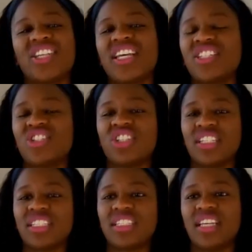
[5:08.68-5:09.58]
it's
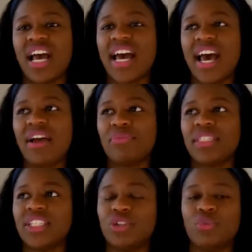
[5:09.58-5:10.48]
just, I
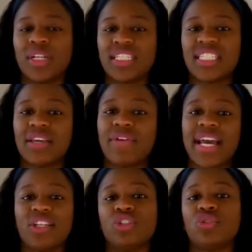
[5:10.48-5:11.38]
really do want to see if
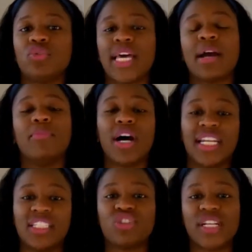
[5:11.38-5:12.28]
I could do like a
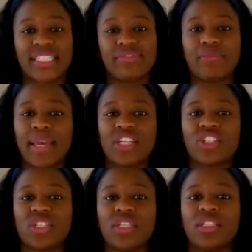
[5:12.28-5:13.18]
body
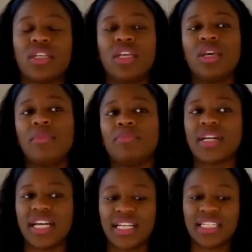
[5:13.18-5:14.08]
transformation,
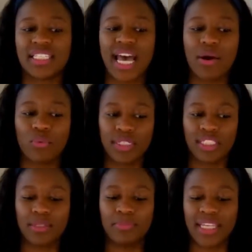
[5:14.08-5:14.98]
because I
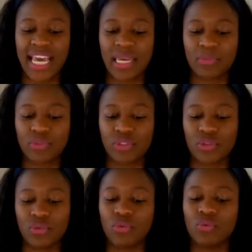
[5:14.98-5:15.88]
want to be able
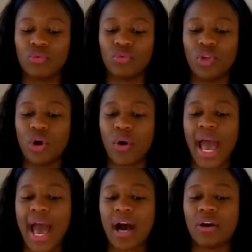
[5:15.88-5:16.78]
to know
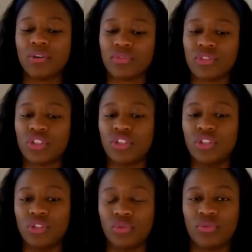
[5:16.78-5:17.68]
how to
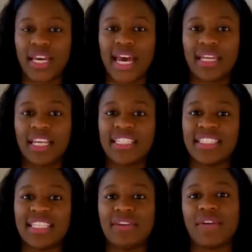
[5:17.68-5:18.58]
do that and
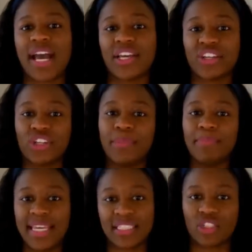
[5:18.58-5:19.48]
see if I could
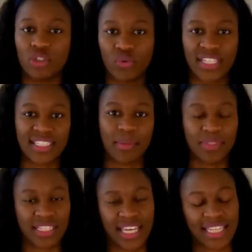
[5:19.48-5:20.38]
commit to doing
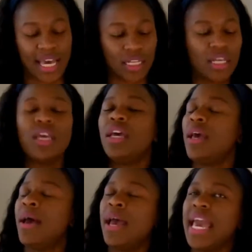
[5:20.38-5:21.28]
something like that.
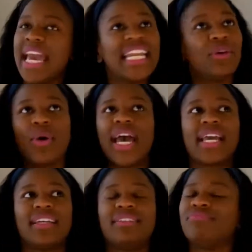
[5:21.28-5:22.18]

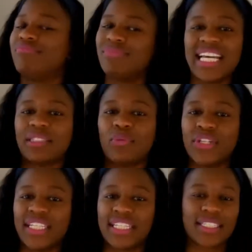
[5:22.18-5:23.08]
Anyway, not the
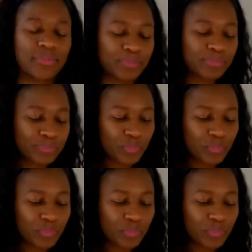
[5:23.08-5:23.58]
point of this.